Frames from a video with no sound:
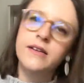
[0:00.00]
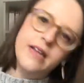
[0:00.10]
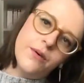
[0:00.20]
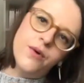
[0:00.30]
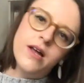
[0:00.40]

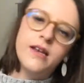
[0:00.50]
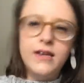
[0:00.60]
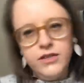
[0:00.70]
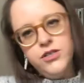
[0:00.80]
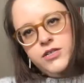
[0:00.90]
knit 1,
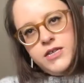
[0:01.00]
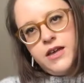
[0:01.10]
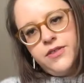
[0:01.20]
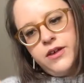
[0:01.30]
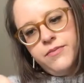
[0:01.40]
knit 2
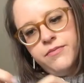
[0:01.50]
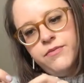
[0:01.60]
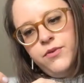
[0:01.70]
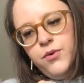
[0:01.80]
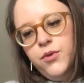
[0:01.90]
together,
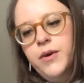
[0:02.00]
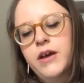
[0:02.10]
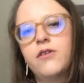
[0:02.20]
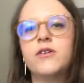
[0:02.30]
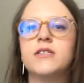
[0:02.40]
all the way
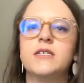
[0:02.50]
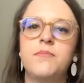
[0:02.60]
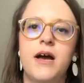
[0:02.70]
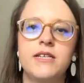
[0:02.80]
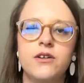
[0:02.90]
across to
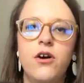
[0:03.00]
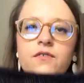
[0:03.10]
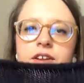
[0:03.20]
bind it off.